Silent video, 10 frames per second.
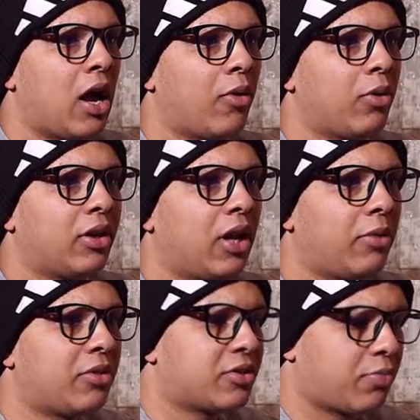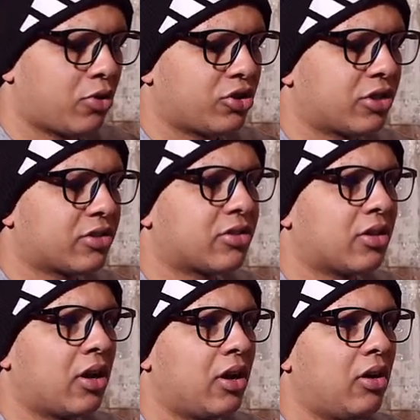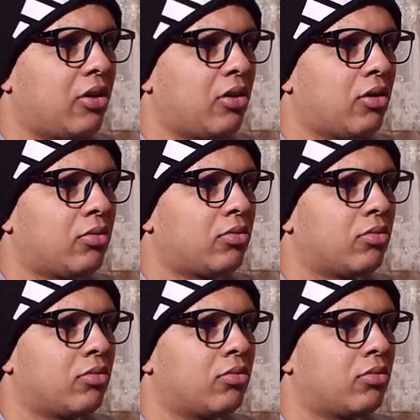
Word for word: I will name this project Hello